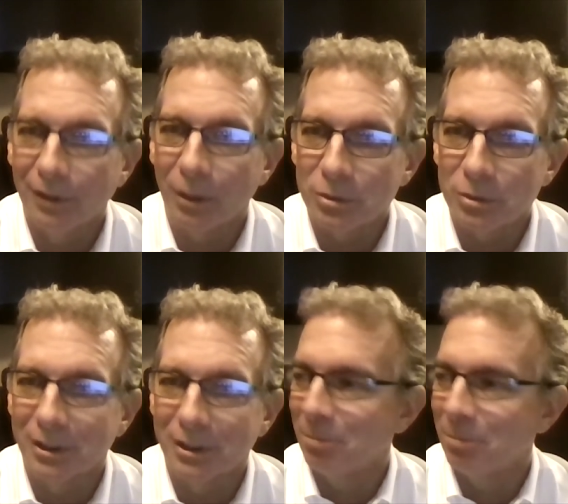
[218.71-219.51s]
That was a
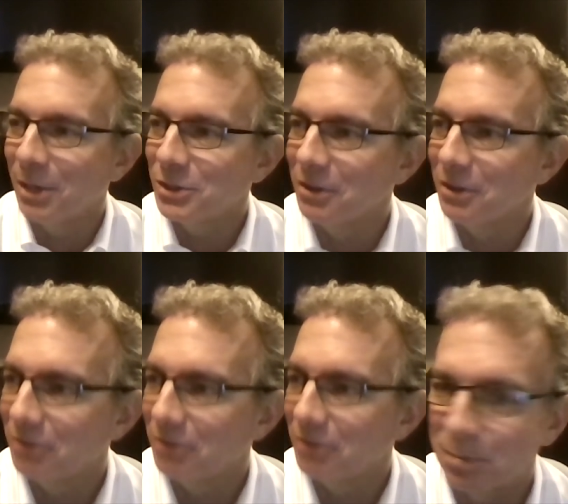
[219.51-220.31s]
punch in the
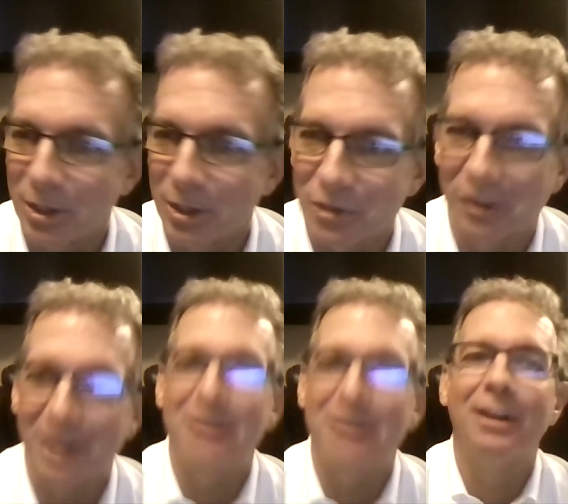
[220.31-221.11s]
face, punch in the
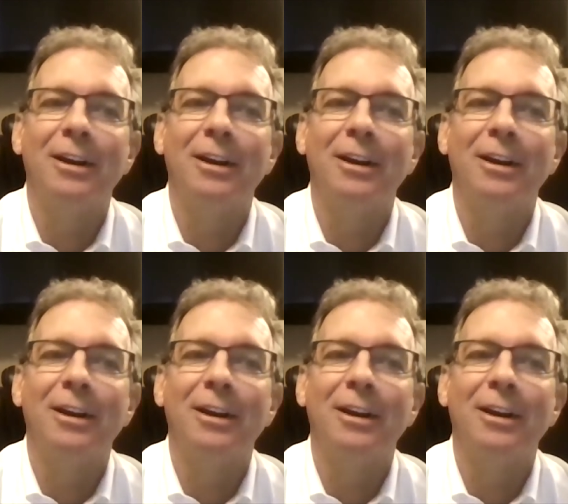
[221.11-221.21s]
gut,